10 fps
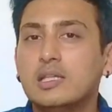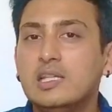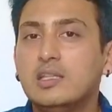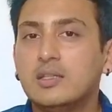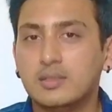
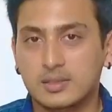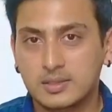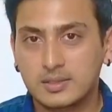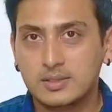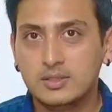ether.
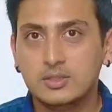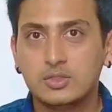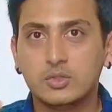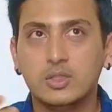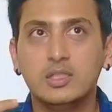
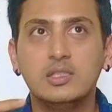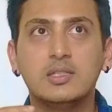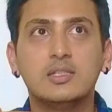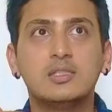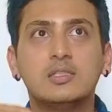So
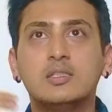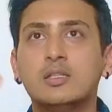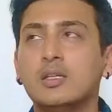ether is,